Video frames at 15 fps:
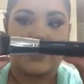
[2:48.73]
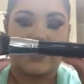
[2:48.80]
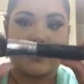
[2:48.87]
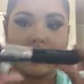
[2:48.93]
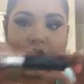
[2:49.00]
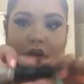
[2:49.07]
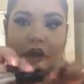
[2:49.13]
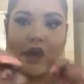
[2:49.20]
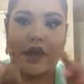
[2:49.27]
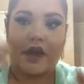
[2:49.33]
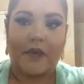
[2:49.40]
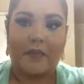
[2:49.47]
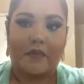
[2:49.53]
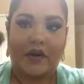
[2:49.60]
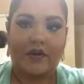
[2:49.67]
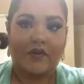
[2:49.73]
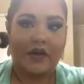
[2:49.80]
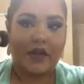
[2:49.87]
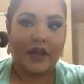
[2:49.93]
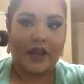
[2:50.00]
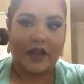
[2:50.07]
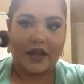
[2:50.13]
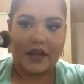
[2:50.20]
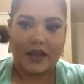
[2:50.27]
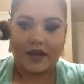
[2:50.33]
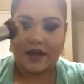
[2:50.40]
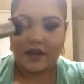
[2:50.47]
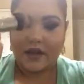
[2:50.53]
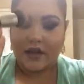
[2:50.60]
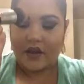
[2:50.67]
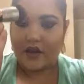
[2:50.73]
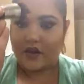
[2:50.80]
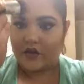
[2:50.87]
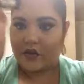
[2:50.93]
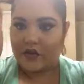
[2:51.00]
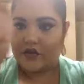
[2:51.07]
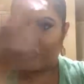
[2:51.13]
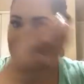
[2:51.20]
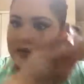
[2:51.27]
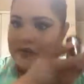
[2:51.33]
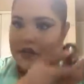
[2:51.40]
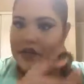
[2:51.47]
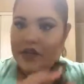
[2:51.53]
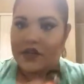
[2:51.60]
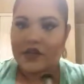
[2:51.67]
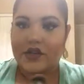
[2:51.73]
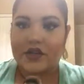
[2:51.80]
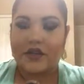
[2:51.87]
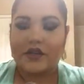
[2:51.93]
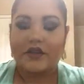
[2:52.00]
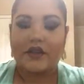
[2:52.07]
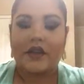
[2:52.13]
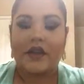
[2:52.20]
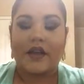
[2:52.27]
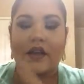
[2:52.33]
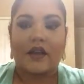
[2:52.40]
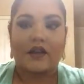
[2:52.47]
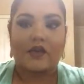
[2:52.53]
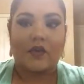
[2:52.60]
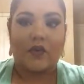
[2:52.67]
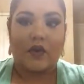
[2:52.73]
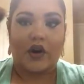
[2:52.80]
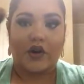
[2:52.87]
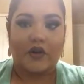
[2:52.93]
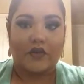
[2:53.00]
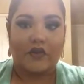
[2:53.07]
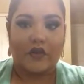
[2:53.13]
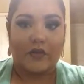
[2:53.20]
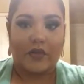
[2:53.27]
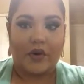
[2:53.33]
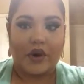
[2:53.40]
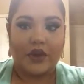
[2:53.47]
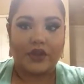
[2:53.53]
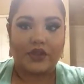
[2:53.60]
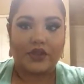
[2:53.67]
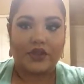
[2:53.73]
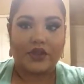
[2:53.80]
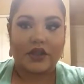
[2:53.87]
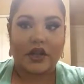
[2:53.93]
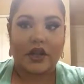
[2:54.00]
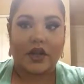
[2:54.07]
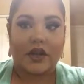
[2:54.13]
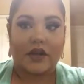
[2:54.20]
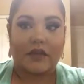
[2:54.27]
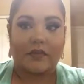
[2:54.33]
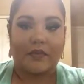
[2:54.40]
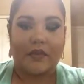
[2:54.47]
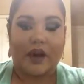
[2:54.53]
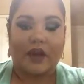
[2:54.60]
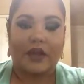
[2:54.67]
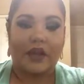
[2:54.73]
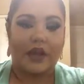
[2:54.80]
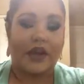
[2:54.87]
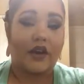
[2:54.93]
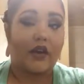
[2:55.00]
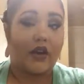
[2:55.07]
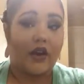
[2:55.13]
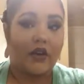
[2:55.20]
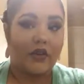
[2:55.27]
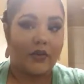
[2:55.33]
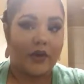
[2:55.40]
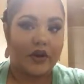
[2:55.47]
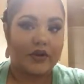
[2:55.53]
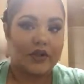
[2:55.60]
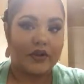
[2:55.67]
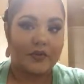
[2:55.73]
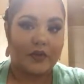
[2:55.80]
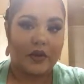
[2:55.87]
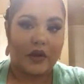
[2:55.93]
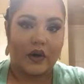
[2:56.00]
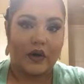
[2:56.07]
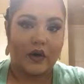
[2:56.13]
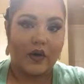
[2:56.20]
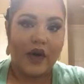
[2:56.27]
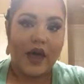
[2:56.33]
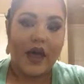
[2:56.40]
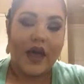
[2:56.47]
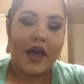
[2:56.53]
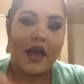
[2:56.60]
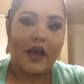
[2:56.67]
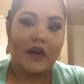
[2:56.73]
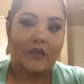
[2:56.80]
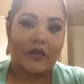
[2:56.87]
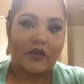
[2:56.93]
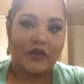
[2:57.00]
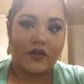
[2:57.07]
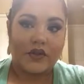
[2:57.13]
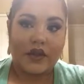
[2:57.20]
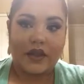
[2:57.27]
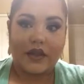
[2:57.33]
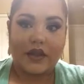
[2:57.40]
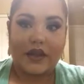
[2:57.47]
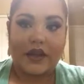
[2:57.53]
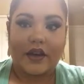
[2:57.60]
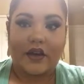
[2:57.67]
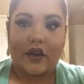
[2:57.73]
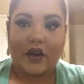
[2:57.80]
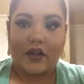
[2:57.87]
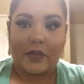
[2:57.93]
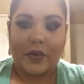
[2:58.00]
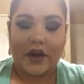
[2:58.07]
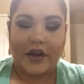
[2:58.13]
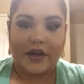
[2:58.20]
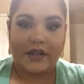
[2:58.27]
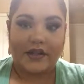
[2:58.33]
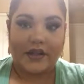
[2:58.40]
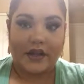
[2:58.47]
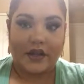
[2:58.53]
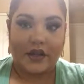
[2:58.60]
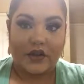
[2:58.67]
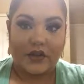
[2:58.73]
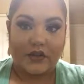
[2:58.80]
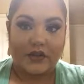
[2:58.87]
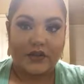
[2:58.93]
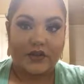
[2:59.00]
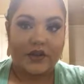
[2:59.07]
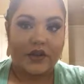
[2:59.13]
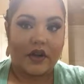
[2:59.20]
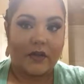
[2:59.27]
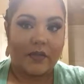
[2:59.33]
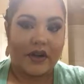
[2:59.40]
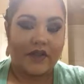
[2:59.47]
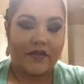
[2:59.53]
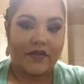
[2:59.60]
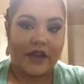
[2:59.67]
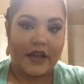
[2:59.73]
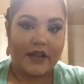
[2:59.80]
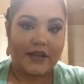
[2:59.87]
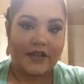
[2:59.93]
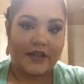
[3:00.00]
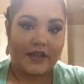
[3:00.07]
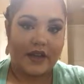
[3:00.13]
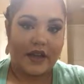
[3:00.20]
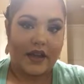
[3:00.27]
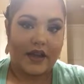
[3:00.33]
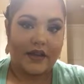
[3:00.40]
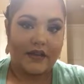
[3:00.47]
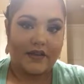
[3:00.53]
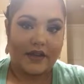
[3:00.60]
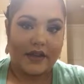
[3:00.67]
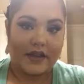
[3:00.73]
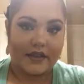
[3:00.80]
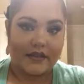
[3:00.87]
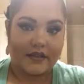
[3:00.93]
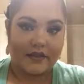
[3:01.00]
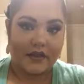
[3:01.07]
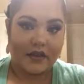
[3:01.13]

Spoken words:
is great at buffing in your foundation. It's a wonderful brush. I'll link all the brushes below, and I'm also going to link all the products that I used on my face today to get this